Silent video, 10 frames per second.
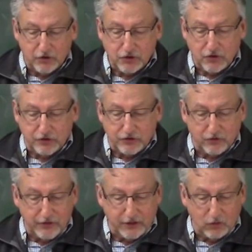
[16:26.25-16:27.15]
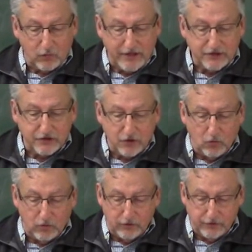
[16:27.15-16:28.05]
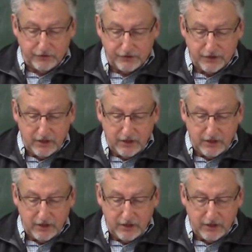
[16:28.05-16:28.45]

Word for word: a short story can waste no words.